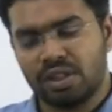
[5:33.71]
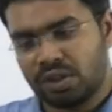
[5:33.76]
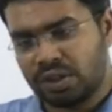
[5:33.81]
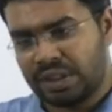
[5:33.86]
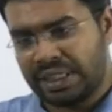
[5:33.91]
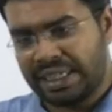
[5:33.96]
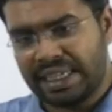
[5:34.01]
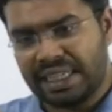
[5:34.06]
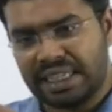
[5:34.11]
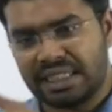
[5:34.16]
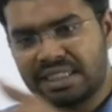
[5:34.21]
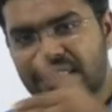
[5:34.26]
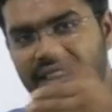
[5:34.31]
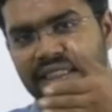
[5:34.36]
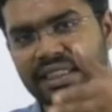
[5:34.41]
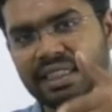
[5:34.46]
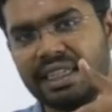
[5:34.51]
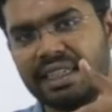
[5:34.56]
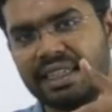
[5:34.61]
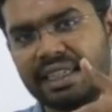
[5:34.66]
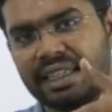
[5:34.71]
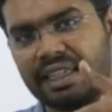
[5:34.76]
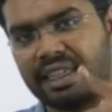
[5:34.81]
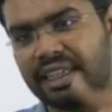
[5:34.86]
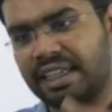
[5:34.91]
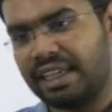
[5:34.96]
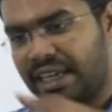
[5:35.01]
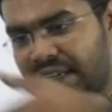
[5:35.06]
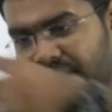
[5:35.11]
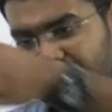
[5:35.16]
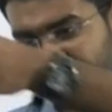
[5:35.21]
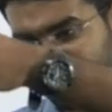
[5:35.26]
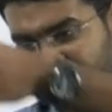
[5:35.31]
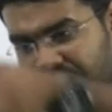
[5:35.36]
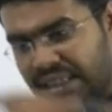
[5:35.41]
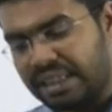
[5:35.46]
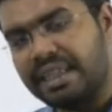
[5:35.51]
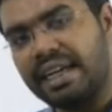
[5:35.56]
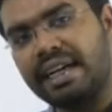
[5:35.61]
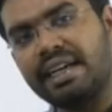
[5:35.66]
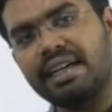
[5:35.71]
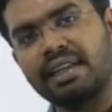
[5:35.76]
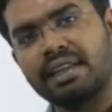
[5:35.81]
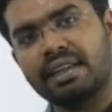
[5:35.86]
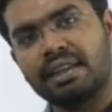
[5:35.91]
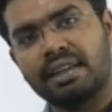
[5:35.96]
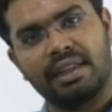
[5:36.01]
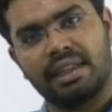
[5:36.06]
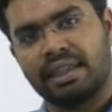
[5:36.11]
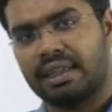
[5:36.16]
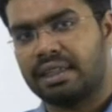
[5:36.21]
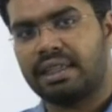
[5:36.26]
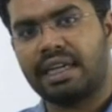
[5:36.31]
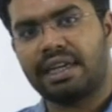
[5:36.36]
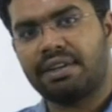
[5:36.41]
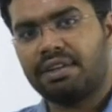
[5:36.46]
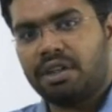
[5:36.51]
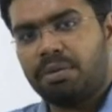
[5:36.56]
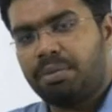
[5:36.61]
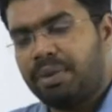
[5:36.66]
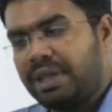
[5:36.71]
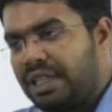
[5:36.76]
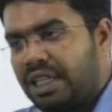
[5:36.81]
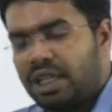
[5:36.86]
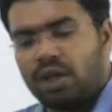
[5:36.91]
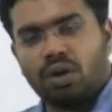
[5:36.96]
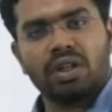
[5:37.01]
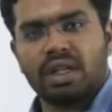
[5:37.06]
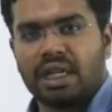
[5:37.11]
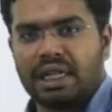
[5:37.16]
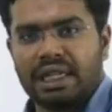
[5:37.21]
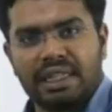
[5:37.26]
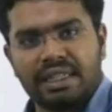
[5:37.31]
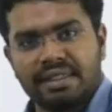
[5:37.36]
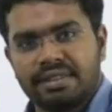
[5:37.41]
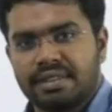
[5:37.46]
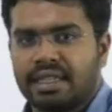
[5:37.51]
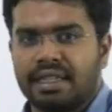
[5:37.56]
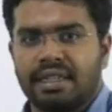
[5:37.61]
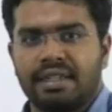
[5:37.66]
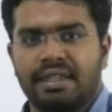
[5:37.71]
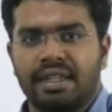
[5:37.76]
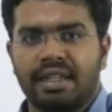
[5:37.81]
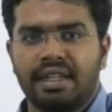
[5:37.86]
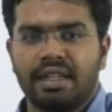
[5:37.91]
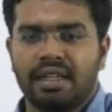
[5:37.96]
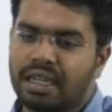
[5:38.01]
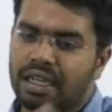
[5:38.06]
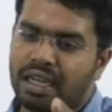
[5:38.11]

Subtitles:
They can extend their territory, and in that will be their own country's territory.